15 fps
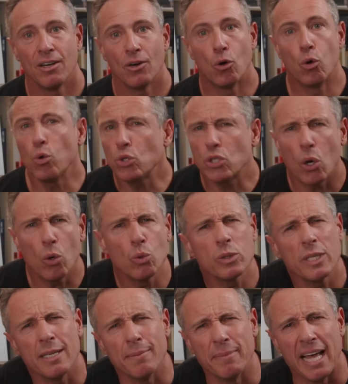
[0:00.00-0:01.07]
Who told
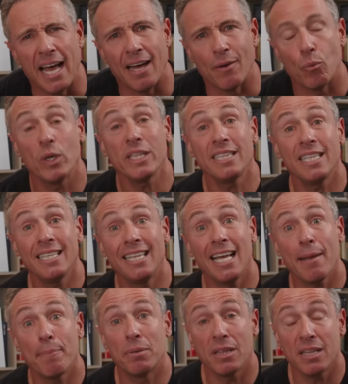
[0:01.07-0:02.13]
him that? What did
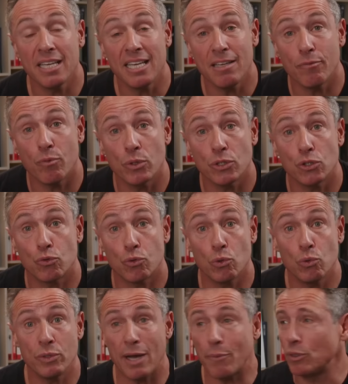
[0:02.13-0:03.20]
they believe was
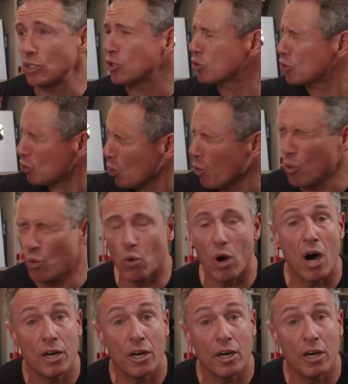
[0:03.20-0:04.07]
true that was so